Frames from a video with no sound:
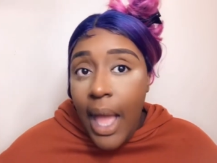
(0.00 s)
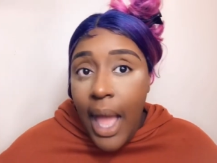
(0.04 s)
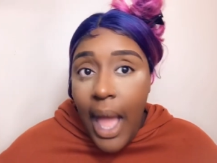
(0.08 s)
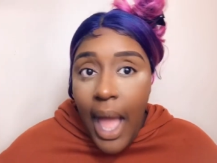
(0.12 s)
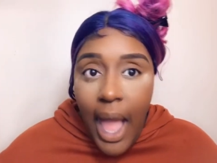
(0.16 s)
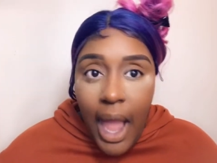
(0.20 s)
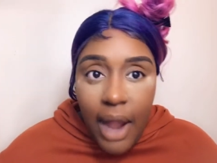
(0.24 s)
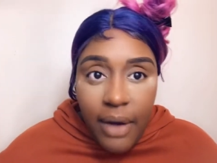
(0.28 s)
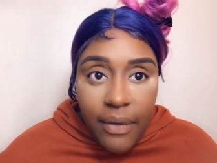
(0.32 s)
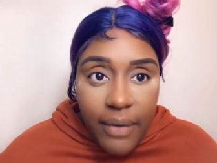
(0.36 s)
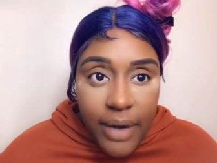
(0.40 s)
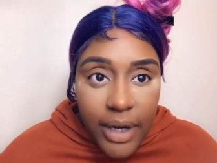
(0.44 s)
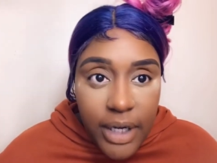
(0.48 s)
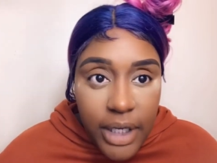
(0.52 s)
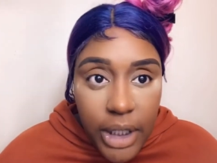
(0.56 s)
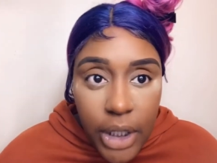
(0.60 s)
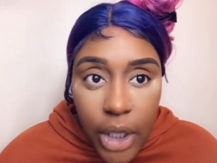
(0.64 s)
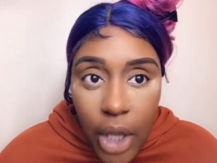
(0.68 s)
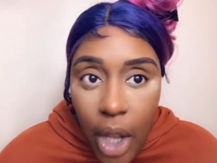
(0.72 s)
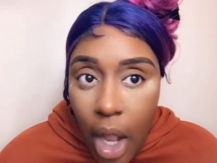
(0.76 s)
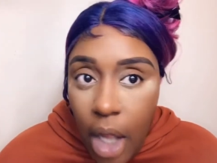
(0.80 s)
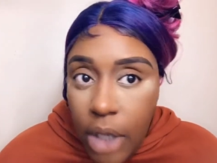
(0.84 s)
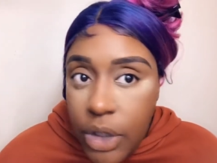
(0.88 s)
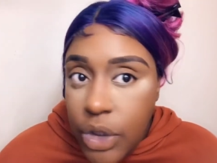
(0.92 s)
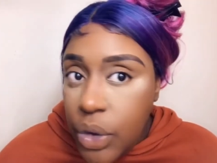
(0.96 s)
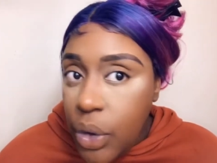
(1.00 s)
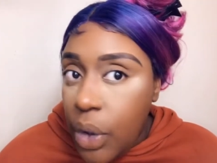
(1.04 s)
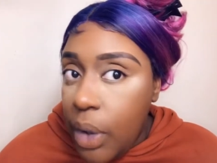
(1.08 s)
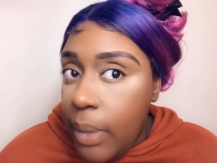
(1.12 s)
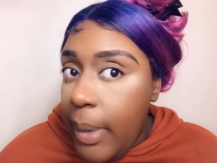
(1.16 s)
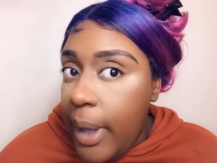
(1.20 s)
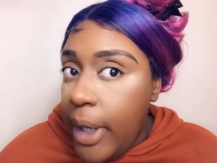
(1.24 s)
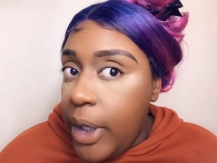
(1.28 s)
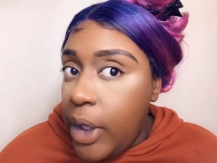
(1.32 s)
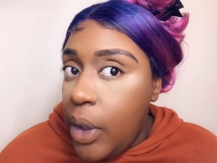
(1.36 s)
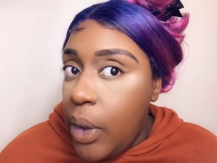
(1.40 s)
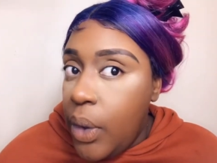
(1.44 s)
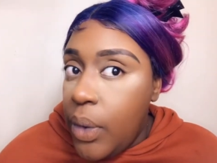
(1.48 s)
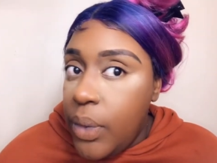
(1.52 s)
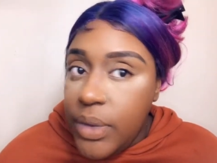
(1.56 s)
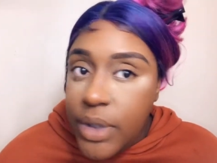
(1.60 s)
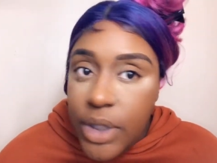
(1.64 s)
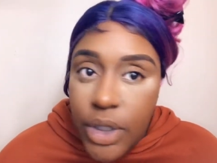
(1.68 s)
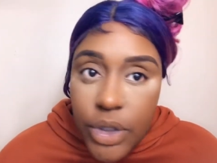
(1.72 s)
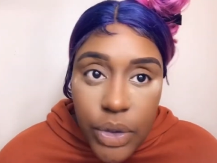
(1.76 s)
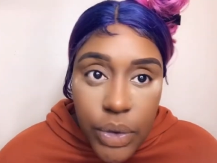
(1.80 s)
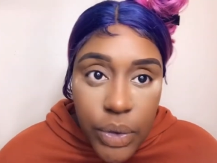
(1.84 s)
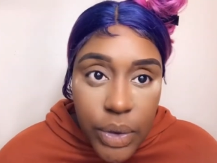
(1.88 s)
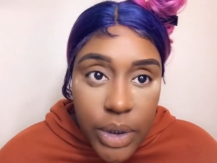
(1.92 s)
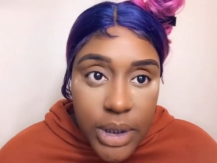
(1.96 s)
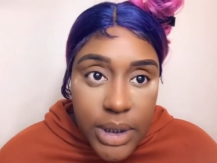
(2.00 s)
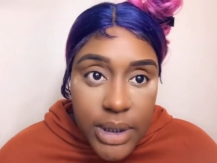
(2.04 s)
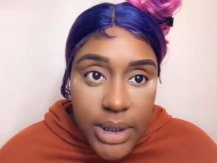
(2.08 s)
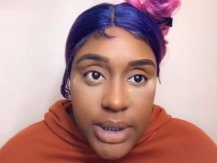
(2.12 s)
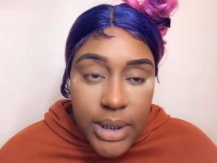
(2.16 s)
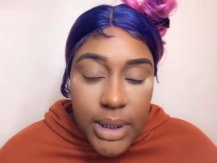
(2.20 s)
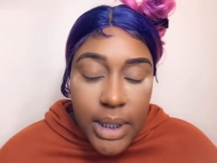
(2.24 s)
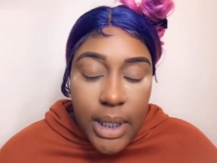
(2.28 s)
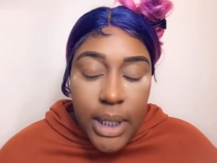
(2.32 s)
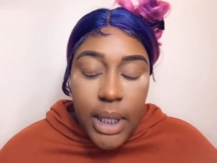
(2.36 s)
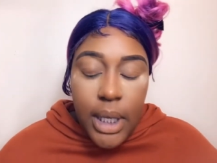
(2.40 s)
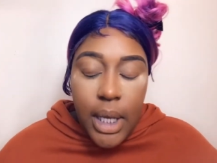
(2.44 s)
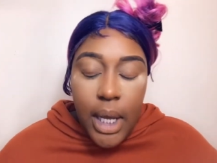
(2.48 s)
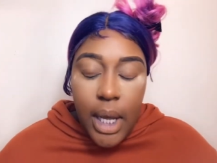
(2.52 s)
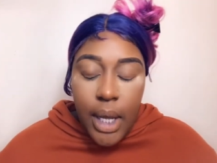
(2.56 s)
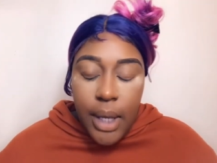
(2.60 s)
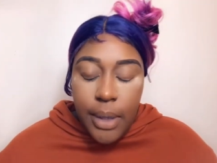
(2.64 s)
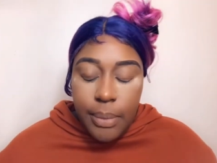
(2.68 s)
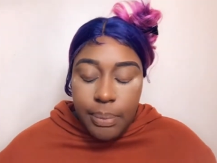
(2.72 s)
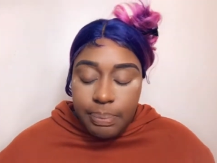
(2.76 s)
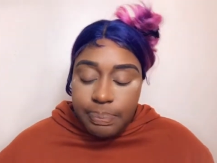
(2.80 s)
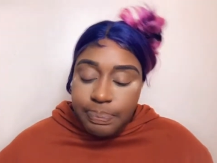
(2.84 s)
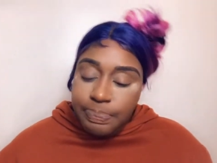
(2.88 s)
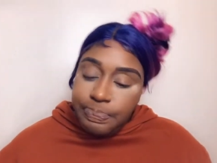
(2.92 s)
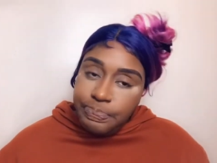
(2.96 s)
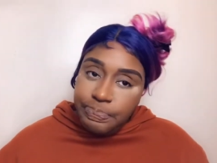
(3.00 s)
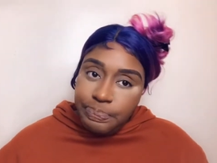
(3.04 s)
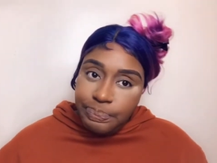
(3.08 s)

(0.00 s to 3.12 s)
I already contour my nose, as you can see. Um,